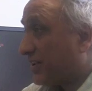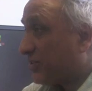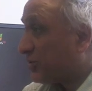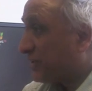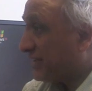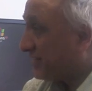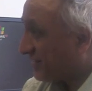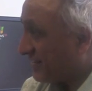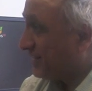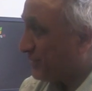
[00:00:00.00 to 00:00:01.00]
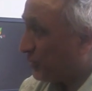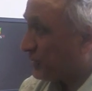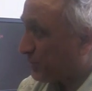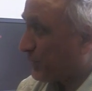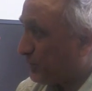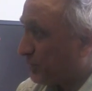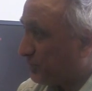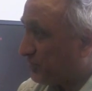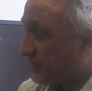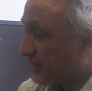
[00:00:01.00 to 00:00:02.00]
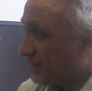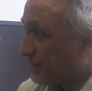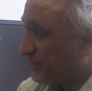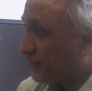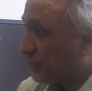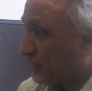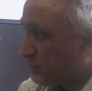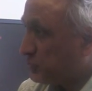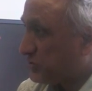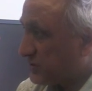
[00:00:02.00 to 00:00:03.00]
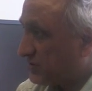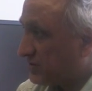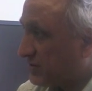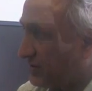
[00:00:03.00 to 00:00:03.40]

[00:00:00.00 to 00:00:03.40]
So that's really not a problem for commuters.